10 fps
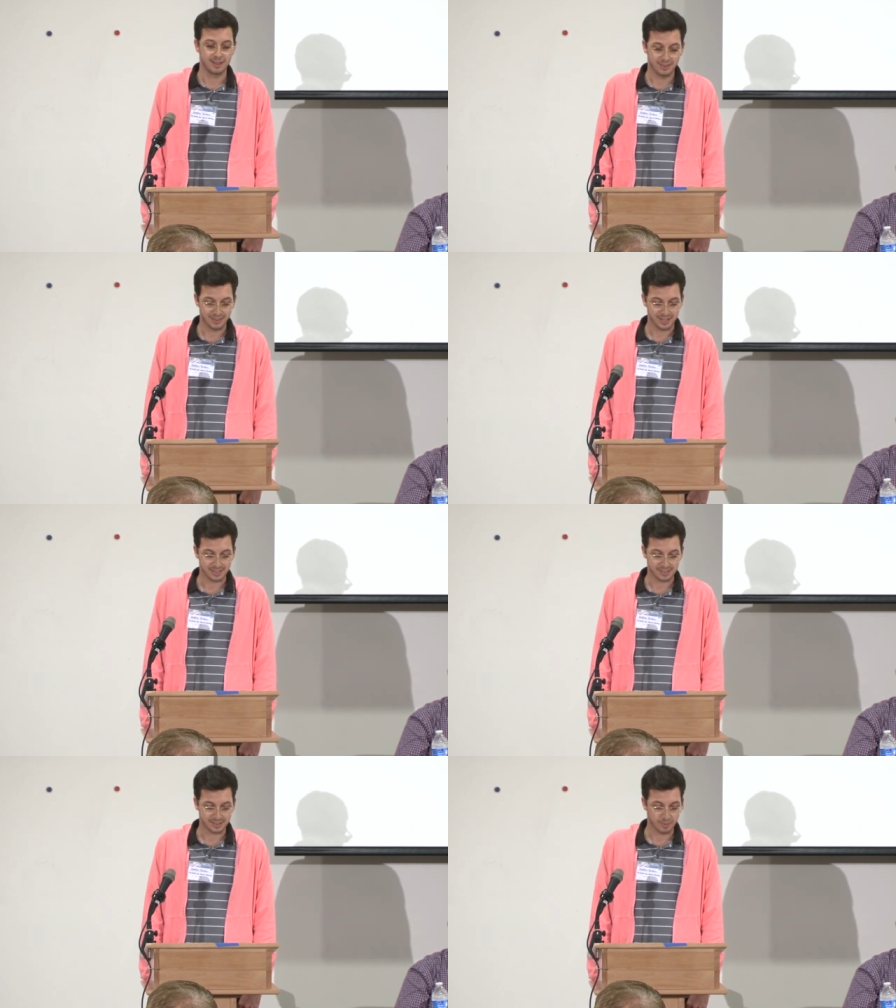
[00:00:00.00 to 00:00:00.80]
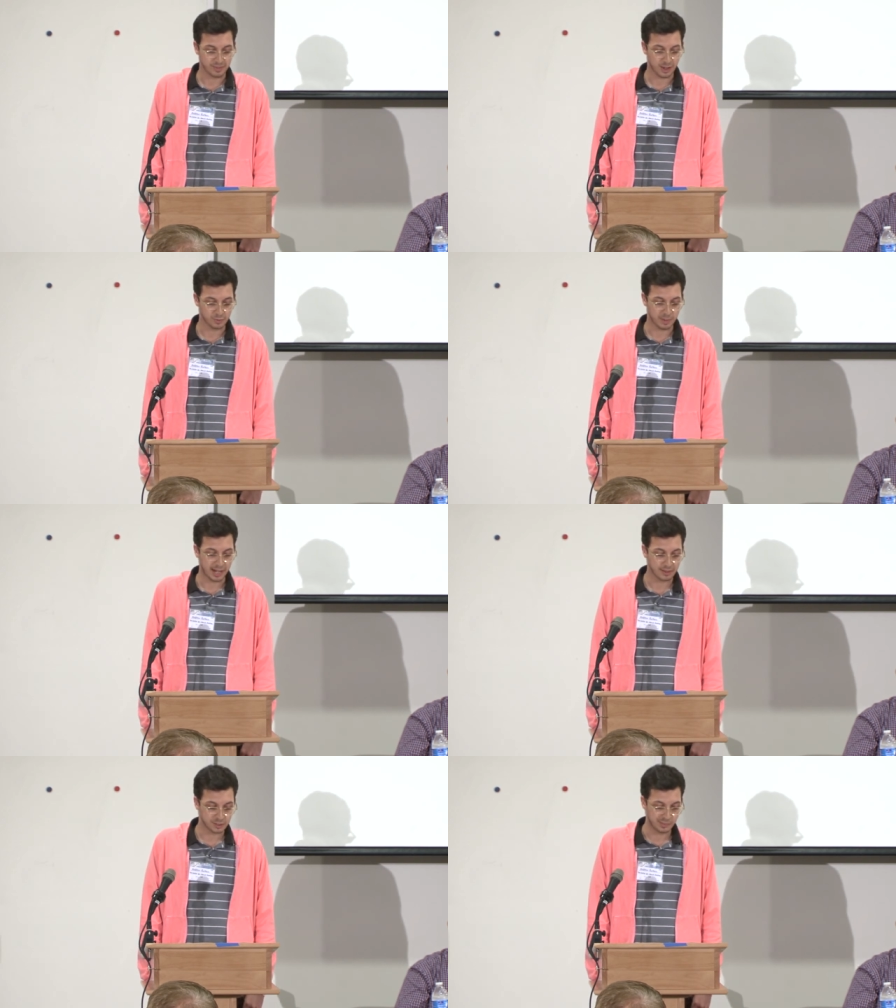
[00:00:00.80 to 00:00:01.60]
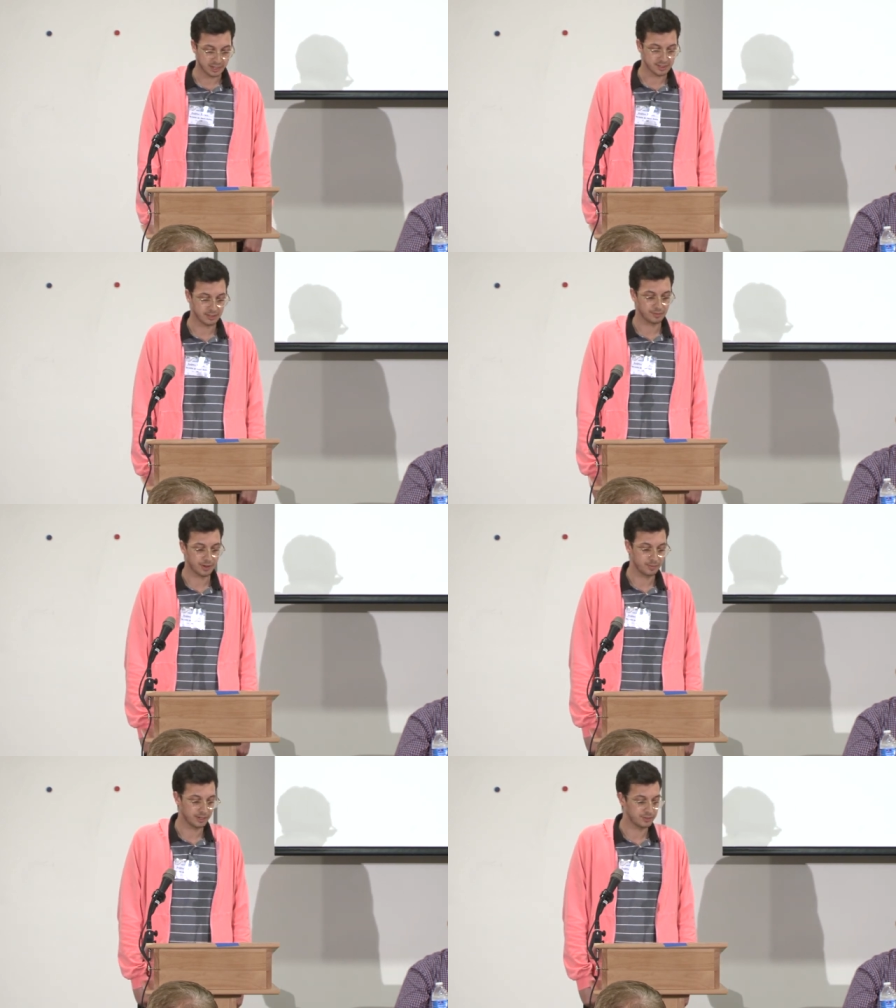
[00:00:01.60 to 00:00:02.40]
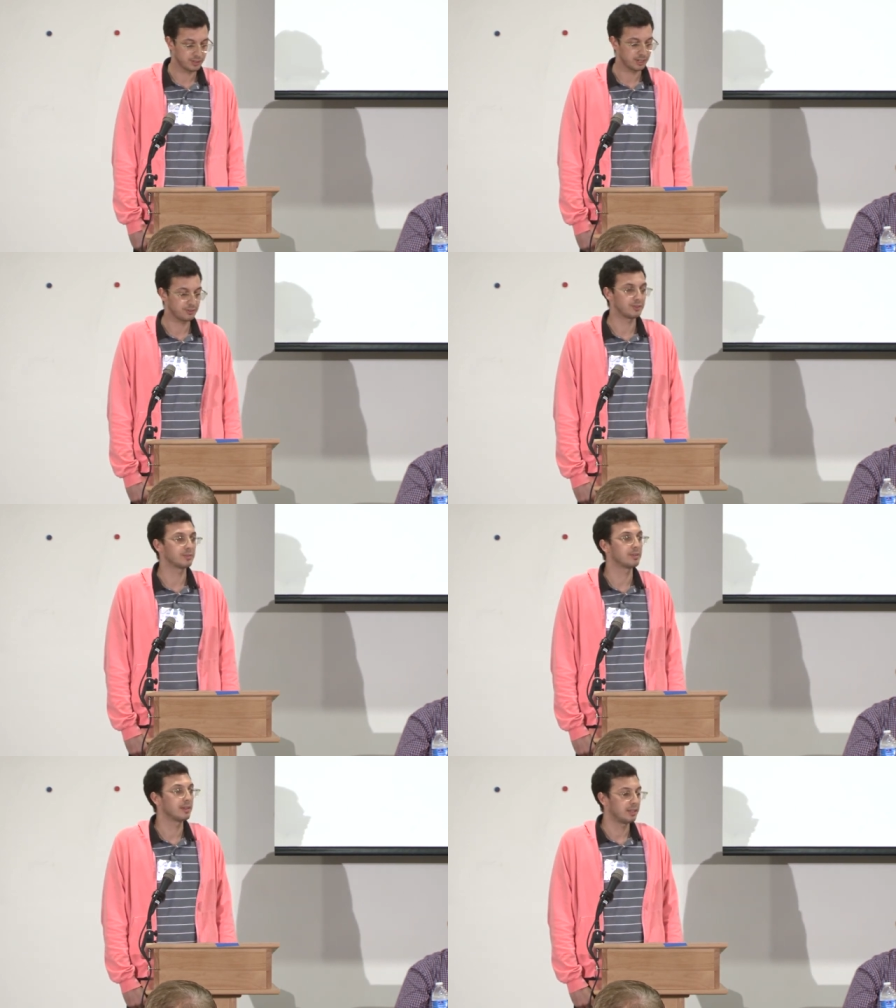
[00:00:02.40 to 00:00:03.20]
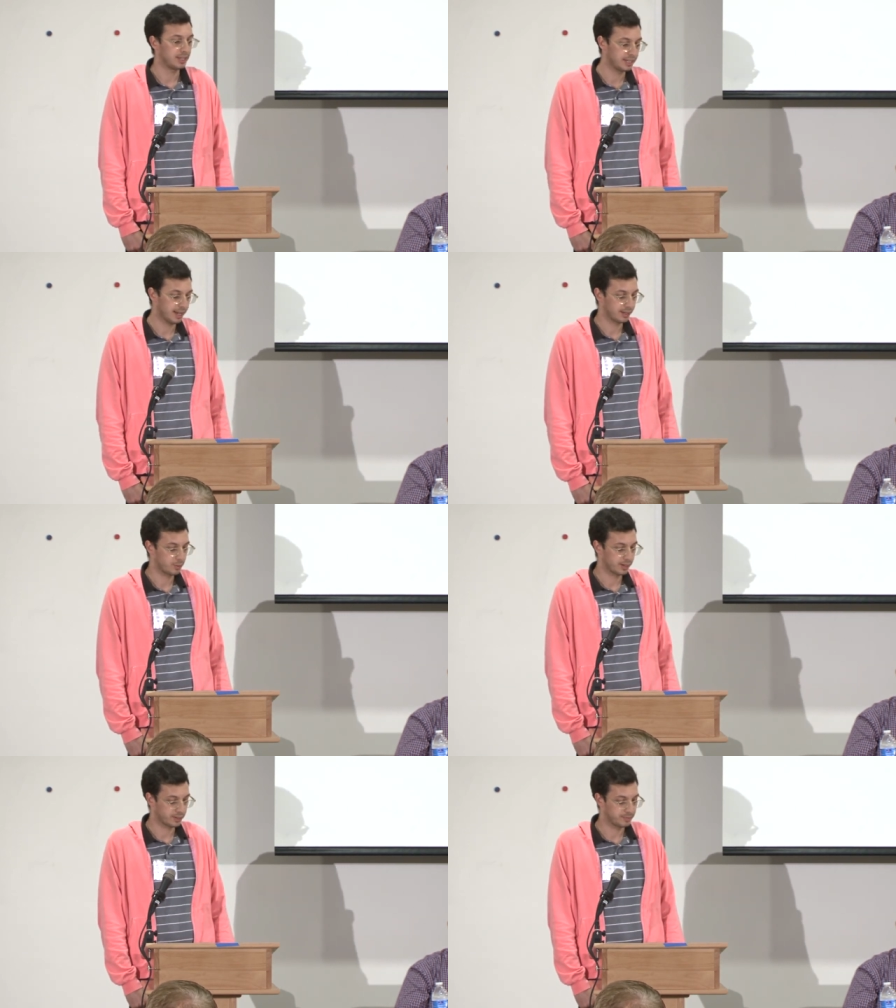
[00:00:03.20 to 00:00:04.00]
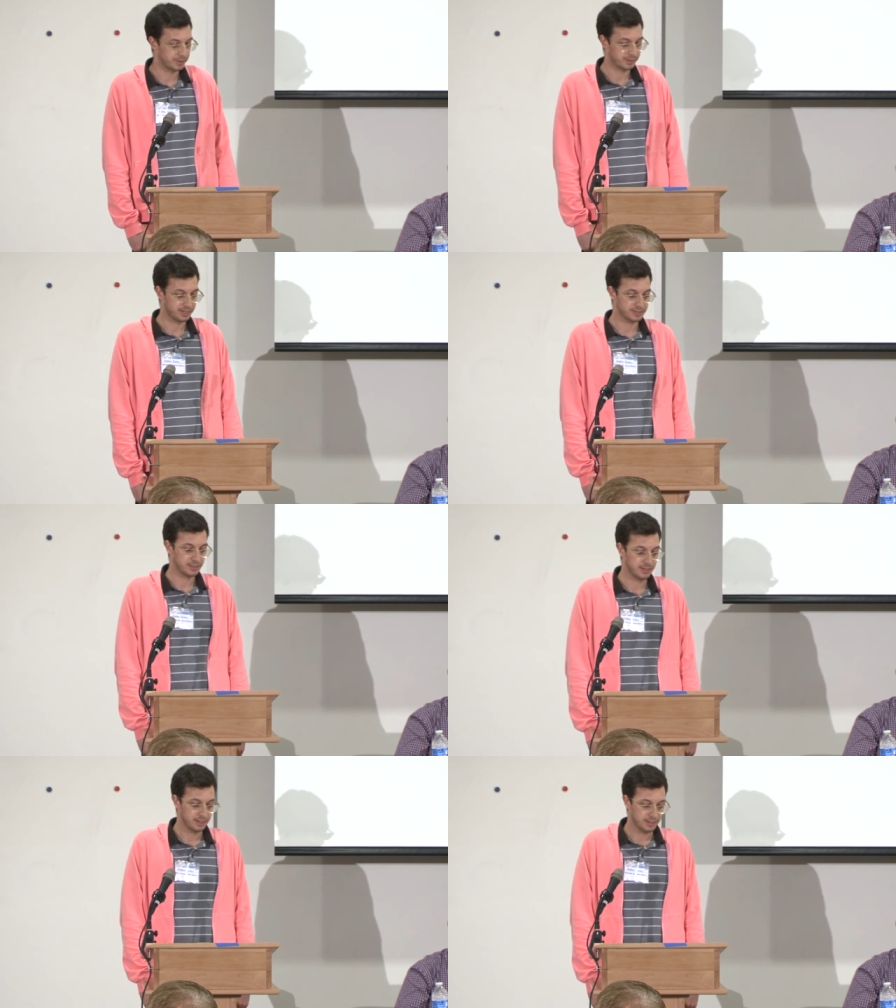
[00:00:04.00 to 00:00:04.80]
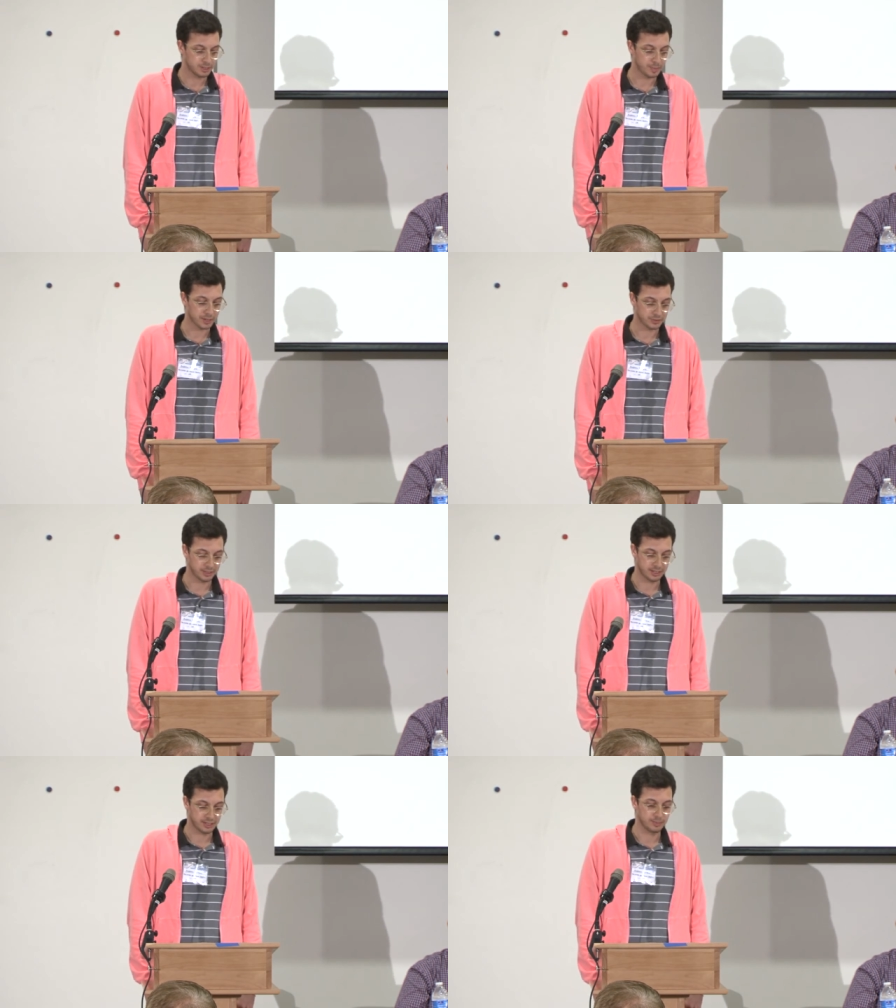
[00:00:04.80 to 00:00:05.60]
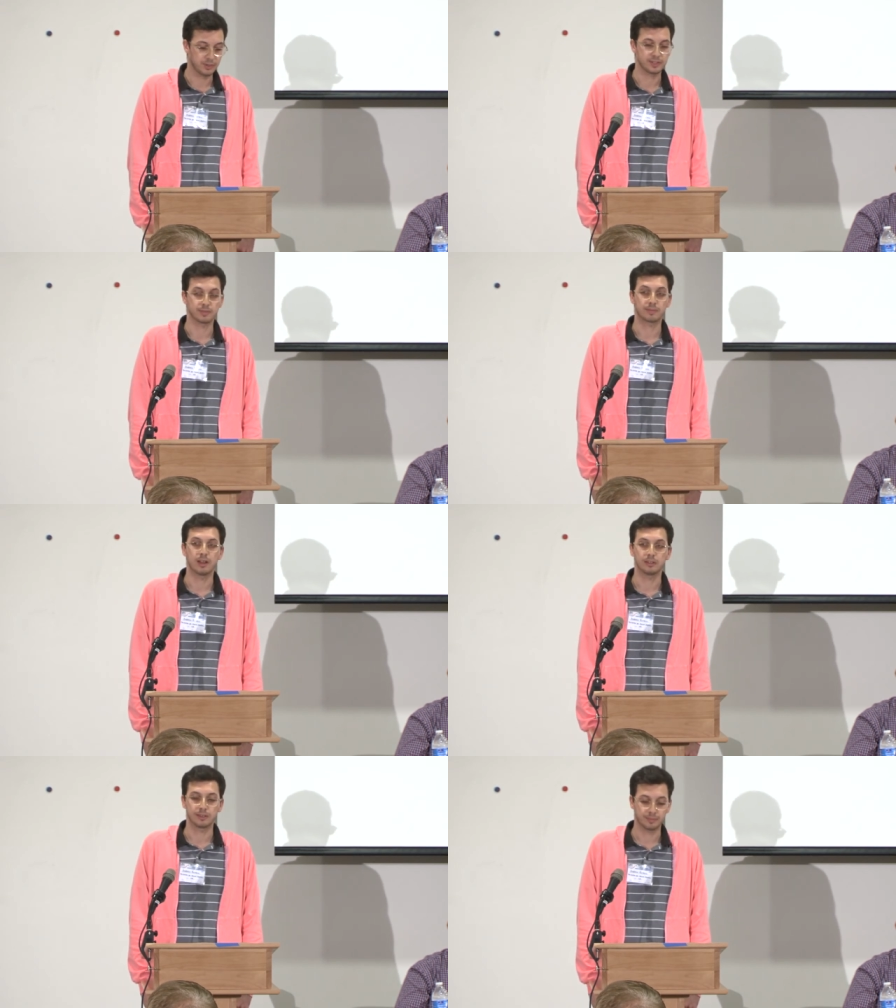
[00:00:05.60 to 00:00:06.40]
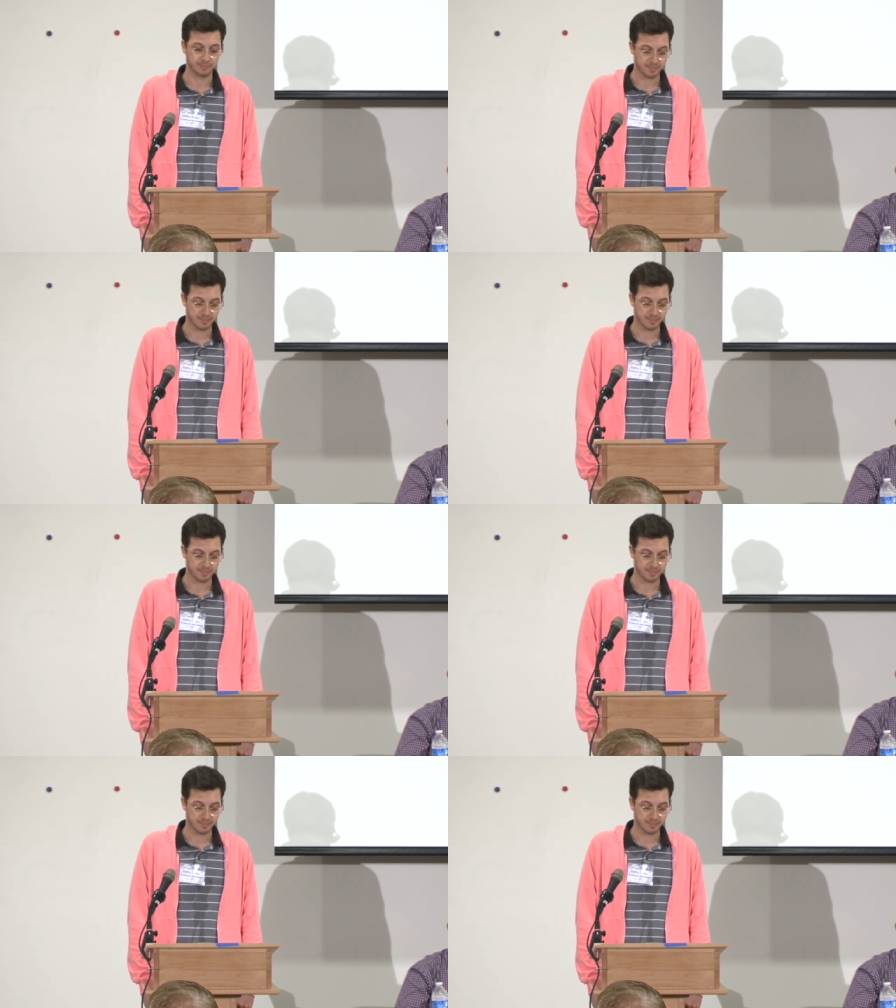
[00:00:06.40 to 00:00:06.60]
that it's sometimes made out to be, it's still very much an issue in gay and queer communities, especially in communities of color.